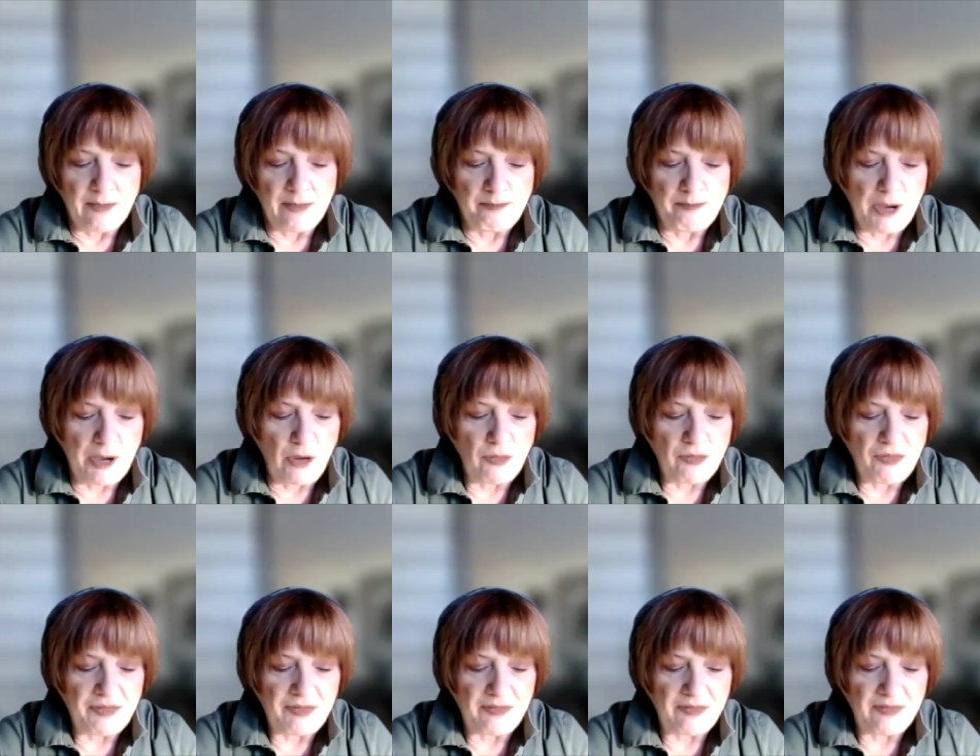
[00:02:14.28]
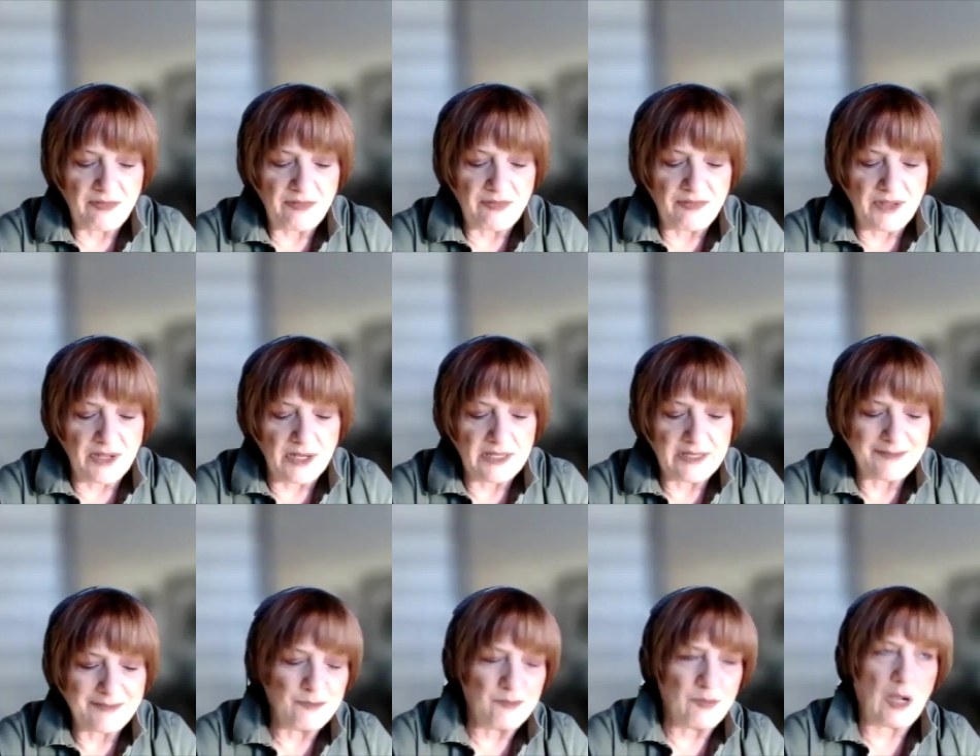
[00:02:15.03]
both
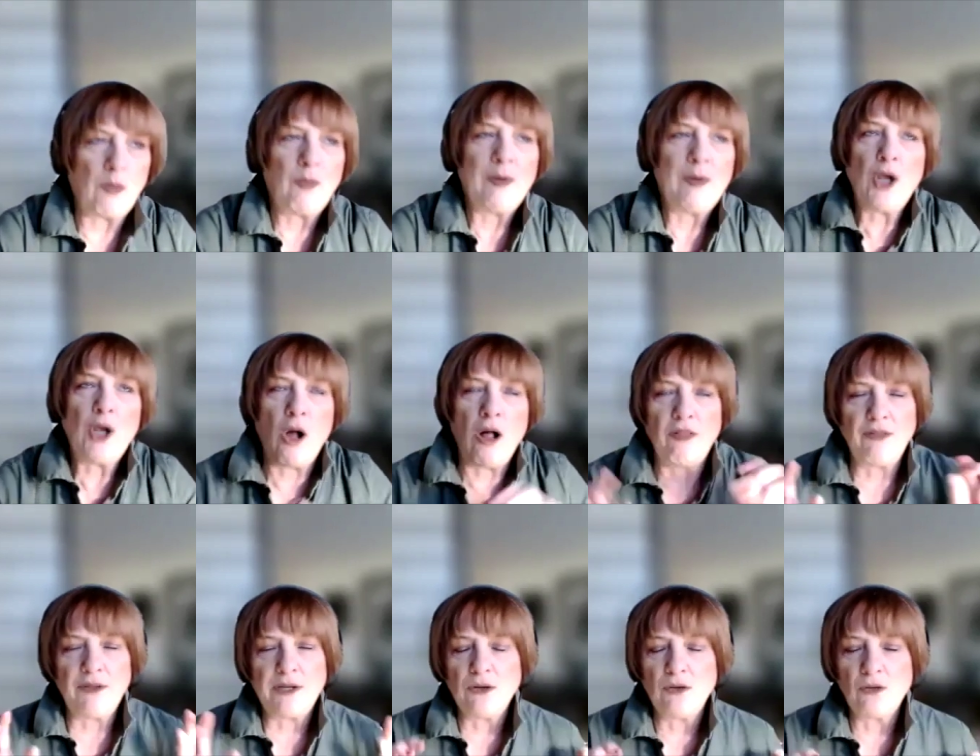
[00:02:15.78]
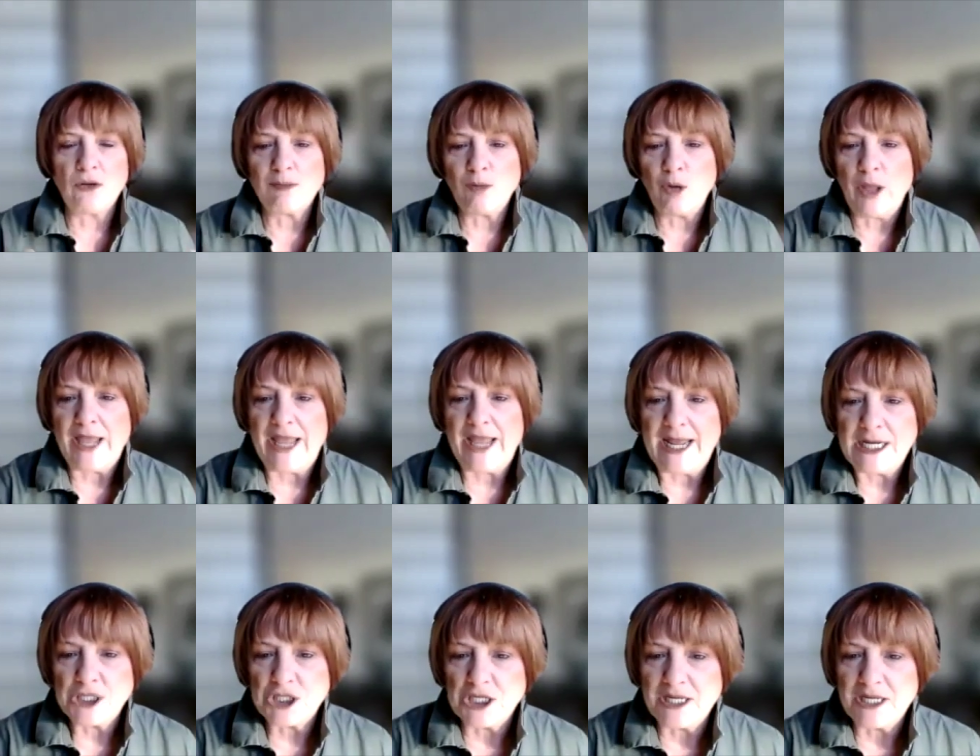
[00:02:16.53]
the what we call the normal
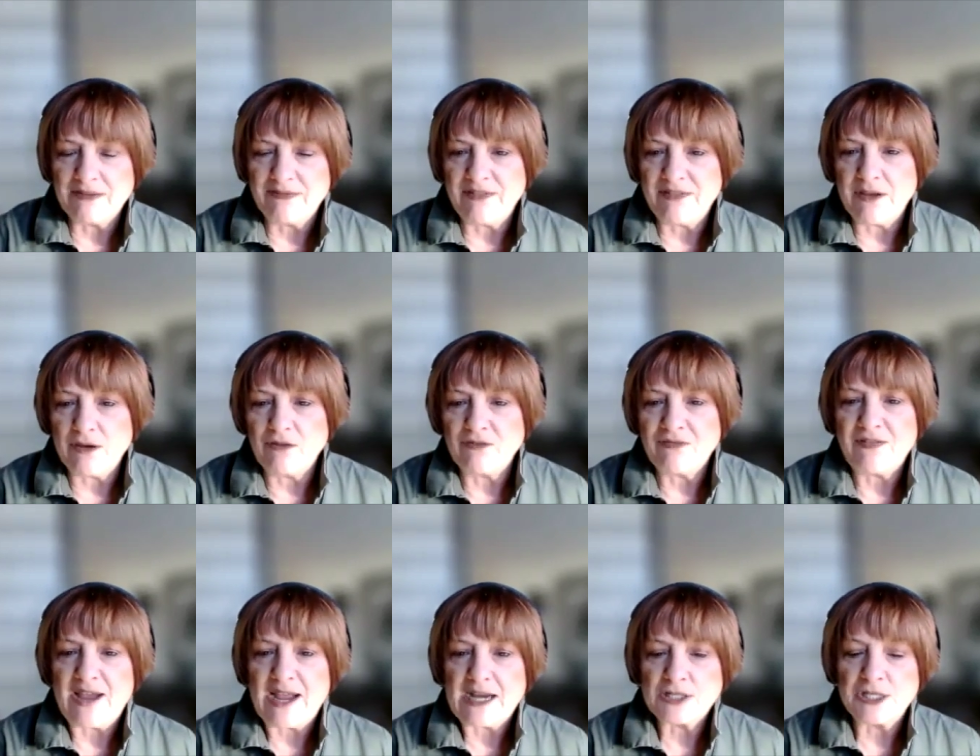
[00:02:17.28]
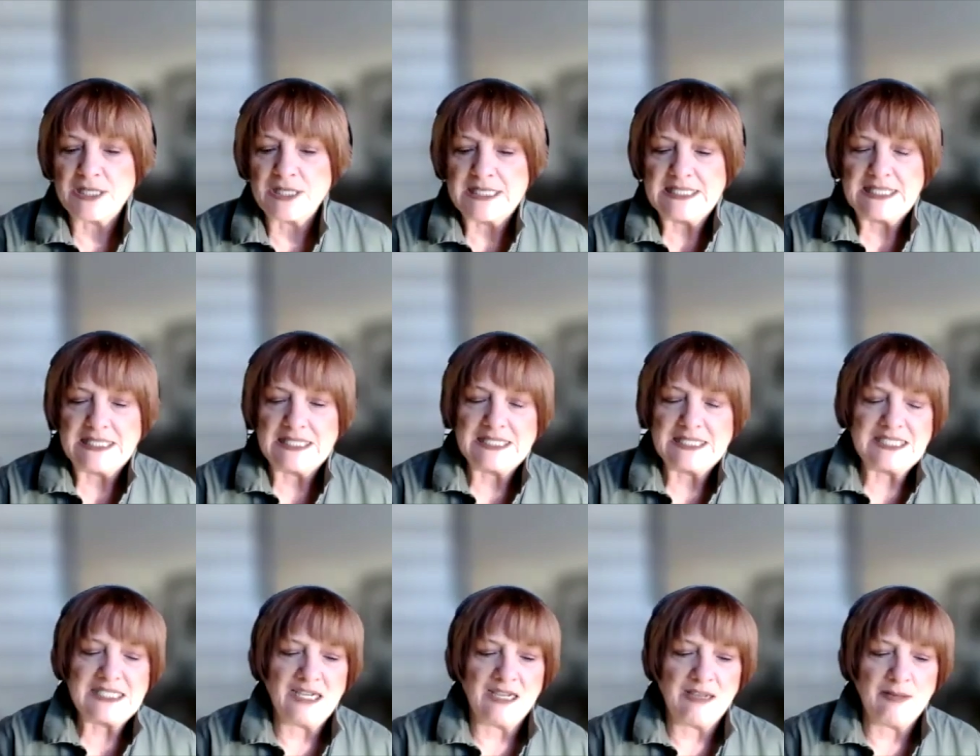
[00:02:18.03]
aging of the olfactory
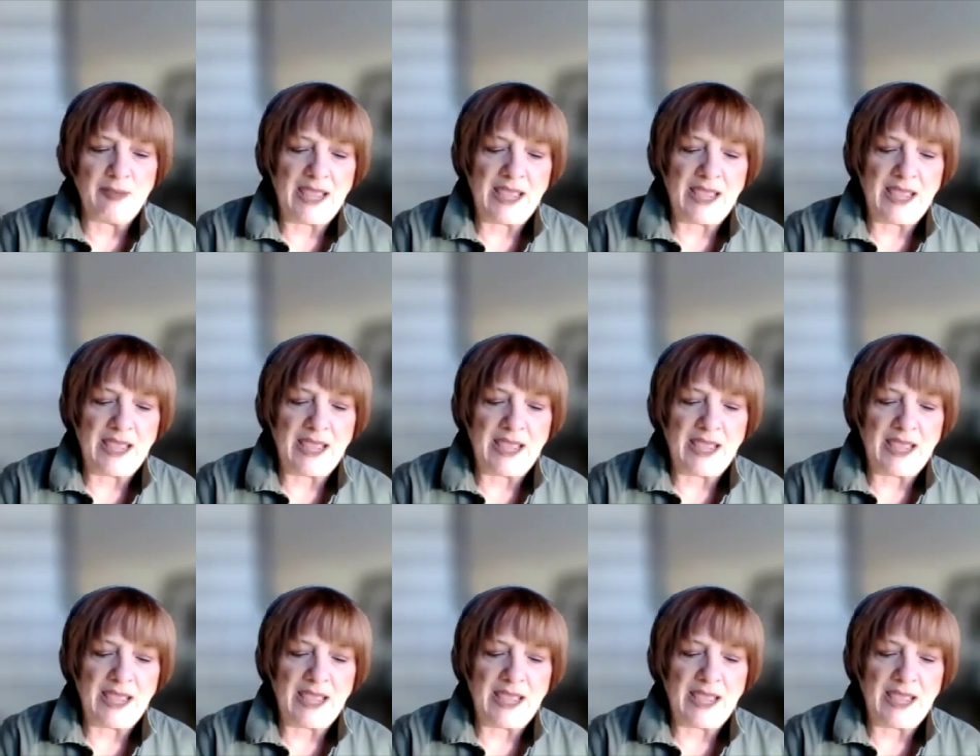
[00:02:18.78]
system